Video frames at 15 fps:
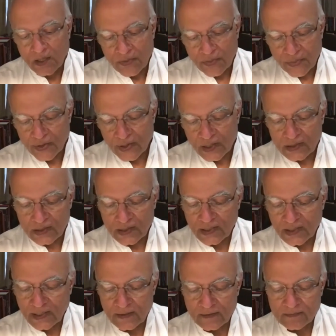
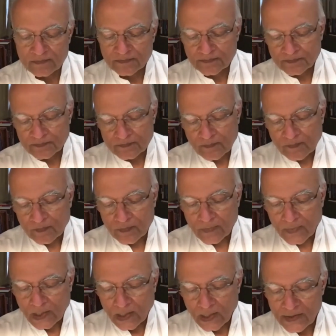Thirdly,
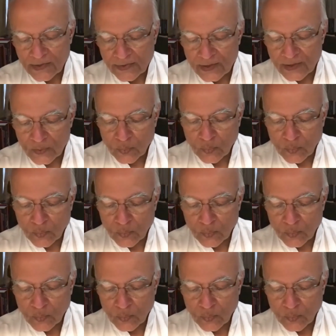I think